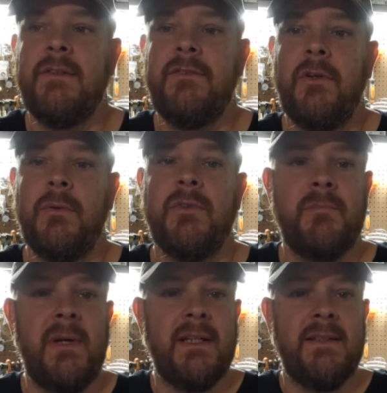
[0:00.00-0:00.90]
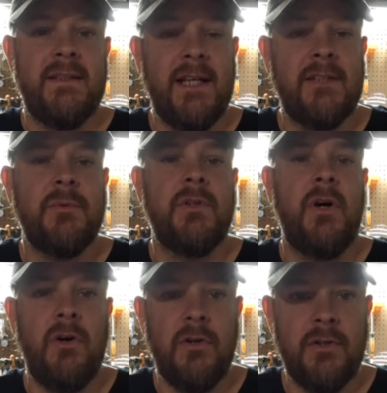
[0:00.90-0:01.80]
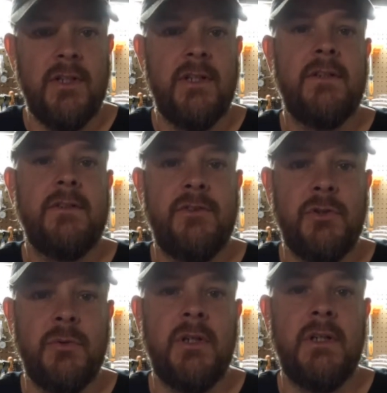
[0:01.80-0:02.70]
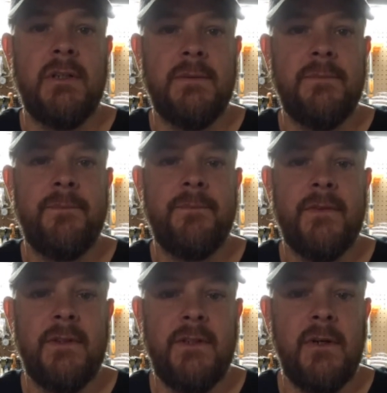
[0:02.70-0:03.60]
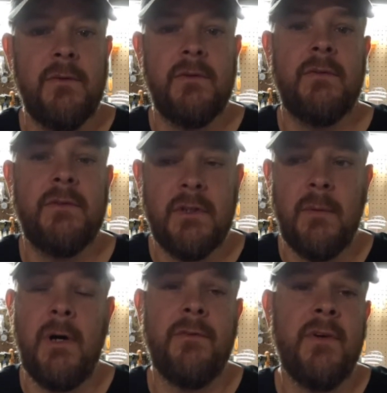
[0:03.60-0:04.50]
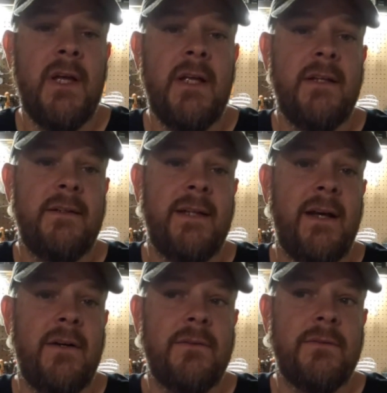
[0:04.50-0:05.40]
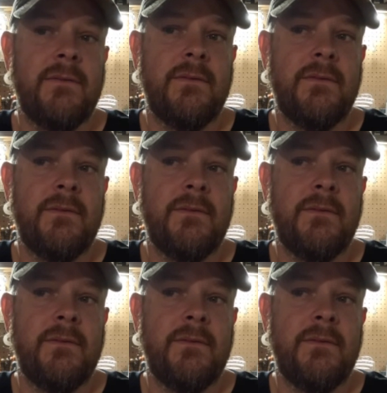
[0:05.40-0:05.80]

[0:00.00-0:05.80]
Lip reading: so it's making the next one hard to come off. Now,